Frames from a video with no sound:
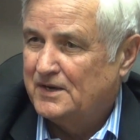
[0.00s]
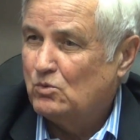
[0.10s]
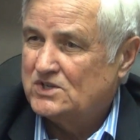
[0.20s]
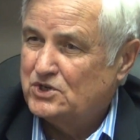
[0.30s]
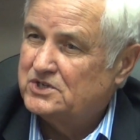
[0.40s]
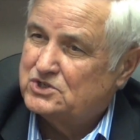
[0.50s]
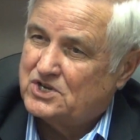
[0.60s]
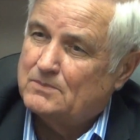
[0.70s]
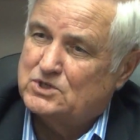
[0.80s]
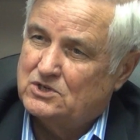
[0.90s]
And it wasn't a
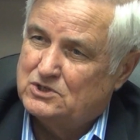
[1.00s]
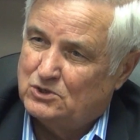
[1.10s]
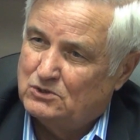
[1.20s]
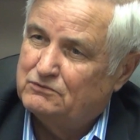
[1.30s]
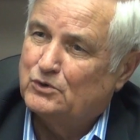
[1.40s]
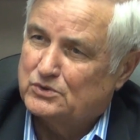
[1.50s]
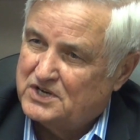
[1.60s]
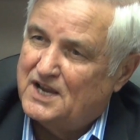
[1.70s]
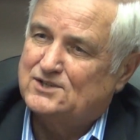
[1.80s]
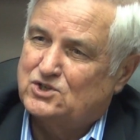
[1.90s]
substitute for
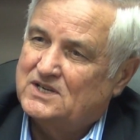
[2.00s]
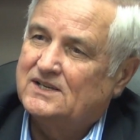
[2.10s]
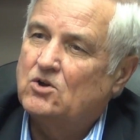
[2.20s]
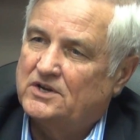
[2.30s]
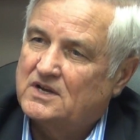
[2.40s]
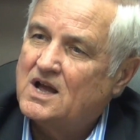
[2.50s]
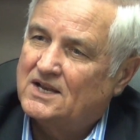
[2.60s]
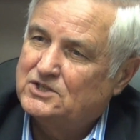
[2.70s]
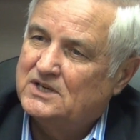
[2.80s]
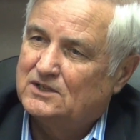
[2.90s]
testing on
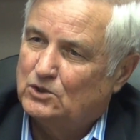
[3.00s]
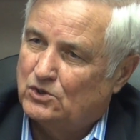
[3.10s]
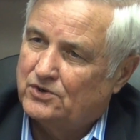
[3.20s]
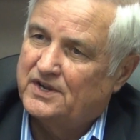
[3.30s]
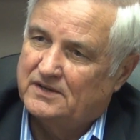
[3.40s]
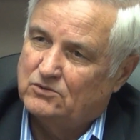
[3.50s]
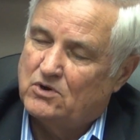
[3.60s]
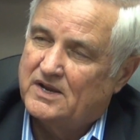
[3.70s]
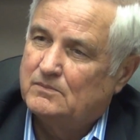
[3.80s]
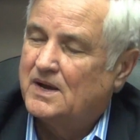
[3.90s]
content learning
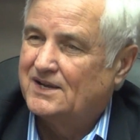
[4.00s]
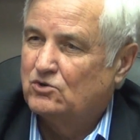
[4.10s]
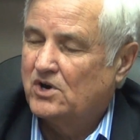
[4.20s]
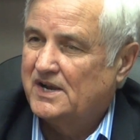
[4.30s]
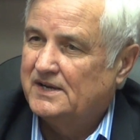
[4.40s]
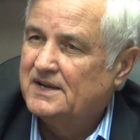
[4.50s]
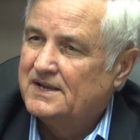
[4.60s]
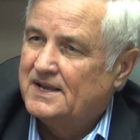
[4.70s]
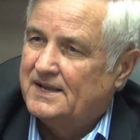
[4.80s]
grade by grade.